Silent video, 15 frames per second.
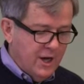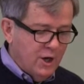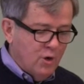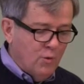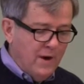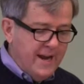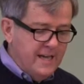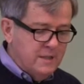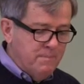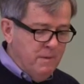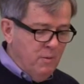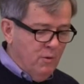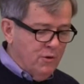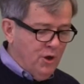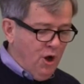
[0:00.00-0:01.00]
"Grace
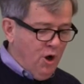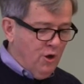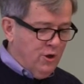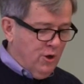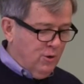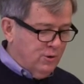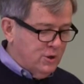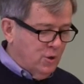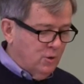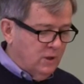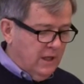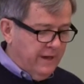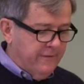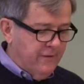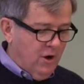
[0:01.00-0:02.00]
be with all those who
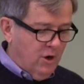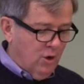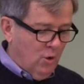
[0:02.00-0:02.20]
love our